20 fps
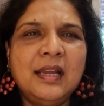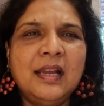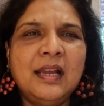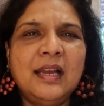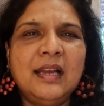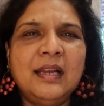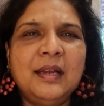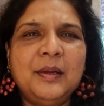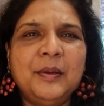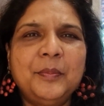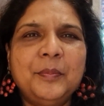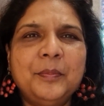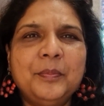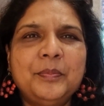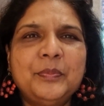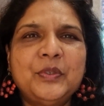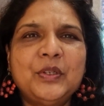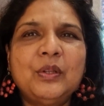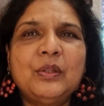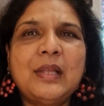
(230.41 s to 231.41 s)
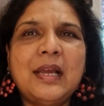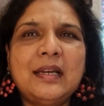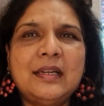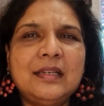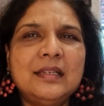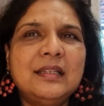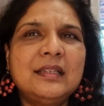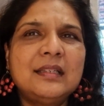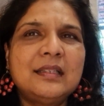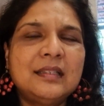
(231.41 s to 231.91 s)
Um, so that
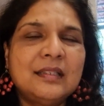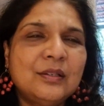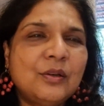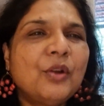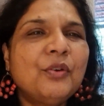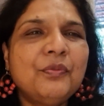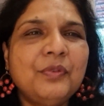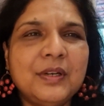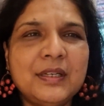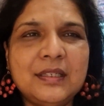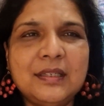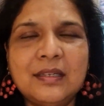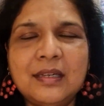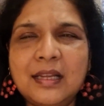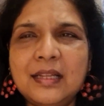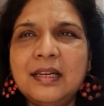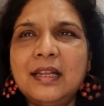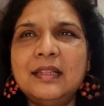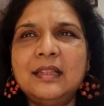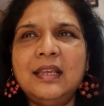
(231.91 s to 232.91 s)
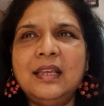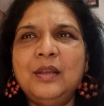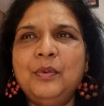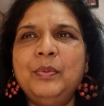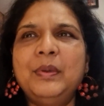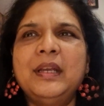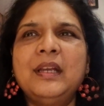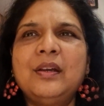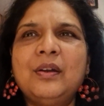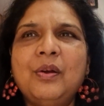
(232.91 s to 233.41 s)
is non-fiction, and I think
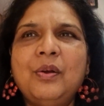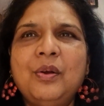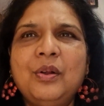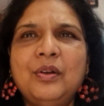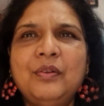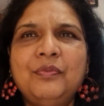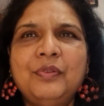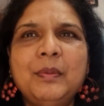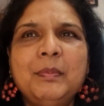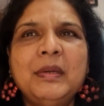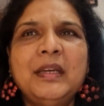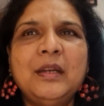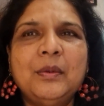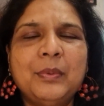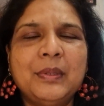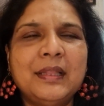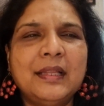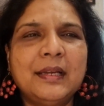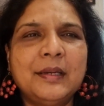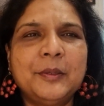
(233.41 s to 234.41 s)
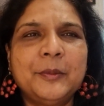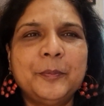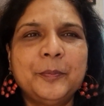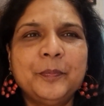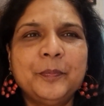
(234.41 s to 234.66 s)
we are all familiar with that.